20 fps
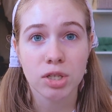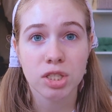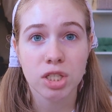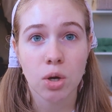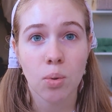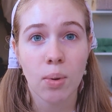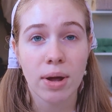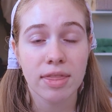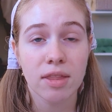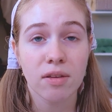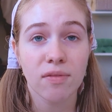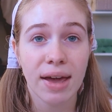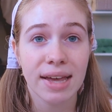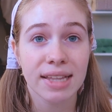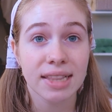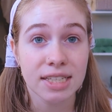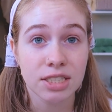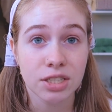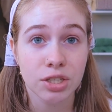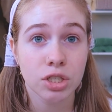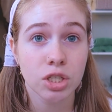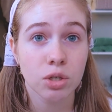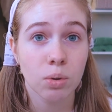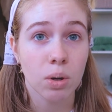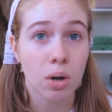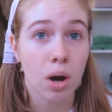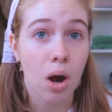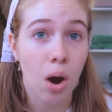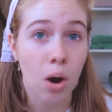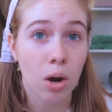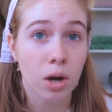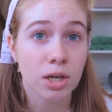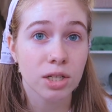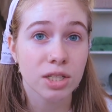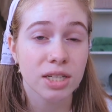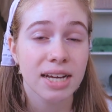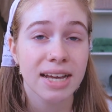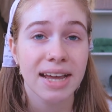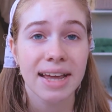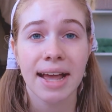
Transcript: So when the vet listened to her heart,